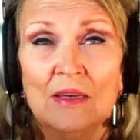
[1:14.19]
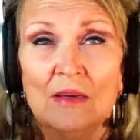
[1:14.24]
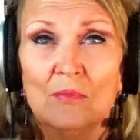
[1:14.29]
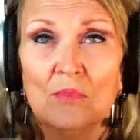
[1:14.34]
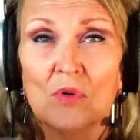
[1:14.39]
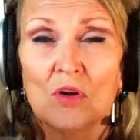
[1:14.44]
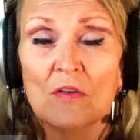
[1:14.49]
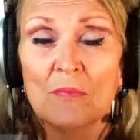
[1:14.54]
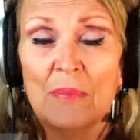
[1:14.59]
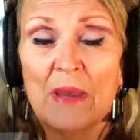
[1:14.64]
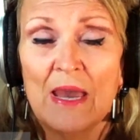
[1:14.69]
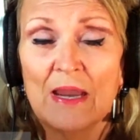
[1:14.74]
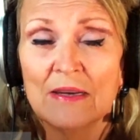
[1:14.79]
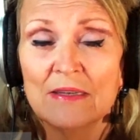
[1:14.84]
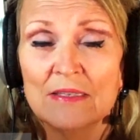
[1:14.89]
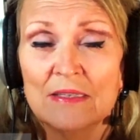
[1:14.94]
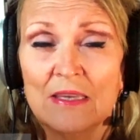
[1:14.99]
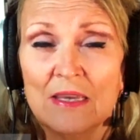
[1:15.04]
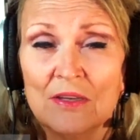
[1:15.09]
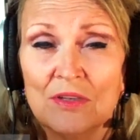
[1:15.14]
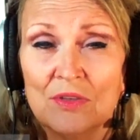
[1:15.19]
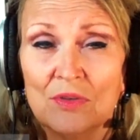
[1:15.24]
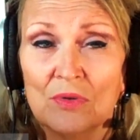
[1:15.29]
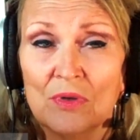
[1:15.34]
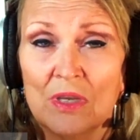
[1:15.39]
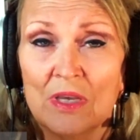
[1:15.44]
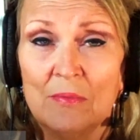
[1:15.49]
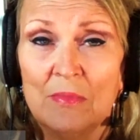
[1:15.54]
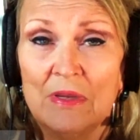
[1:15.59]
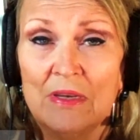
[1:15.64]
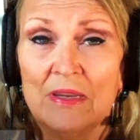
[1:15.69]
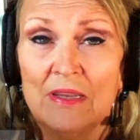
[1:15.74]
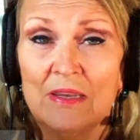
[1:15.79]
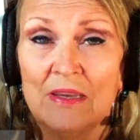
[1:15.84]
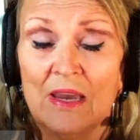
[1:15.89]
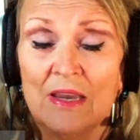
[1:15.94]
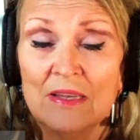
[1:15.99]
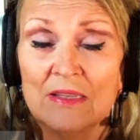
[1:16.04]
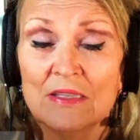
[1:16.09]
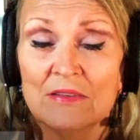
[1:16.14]
more packed schedule coming
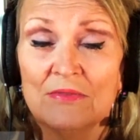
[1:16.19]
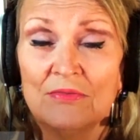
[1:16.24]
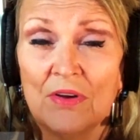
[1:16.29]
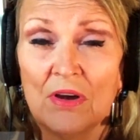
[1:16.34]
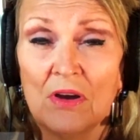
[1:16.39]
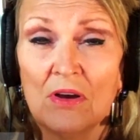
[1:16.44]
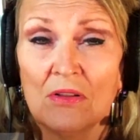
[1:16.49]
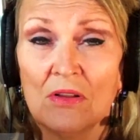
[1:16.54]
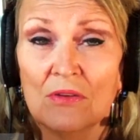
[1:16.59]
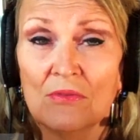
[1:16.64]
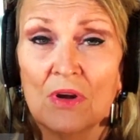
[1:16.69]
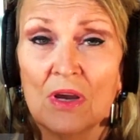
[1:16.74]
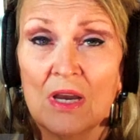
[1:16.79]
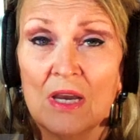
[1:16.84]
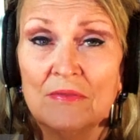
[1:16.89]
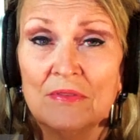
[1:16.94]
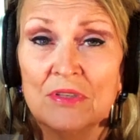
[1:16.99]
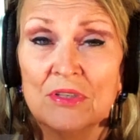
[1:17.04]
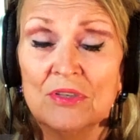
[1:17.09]
as the fall arrives.